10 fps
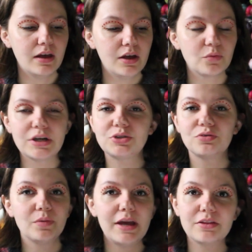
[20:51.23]
Rachel
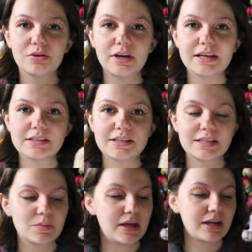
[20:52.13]
from Anthronits
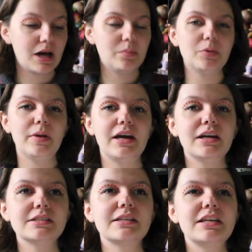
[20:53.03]
has made a couple
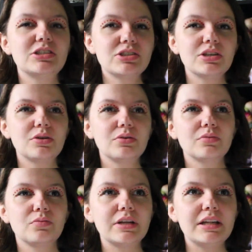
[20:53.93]
pairs and they just look
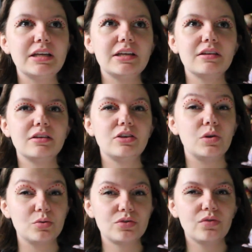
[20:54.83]
really
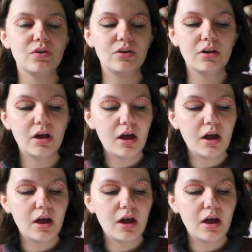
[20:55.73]
useful.